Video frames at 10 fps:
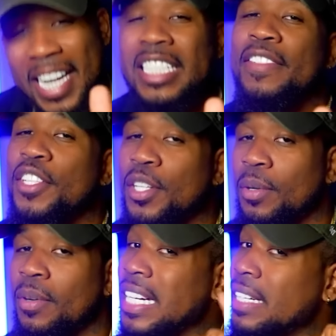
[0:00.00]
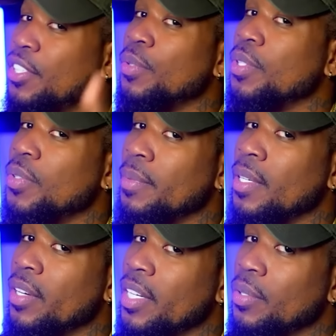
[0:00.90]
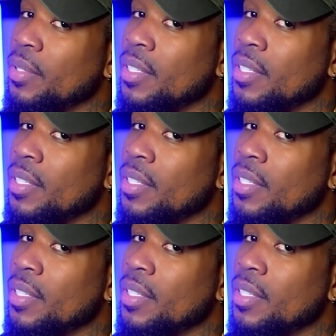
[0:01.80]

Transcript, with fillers: quick, man. Go ahead and do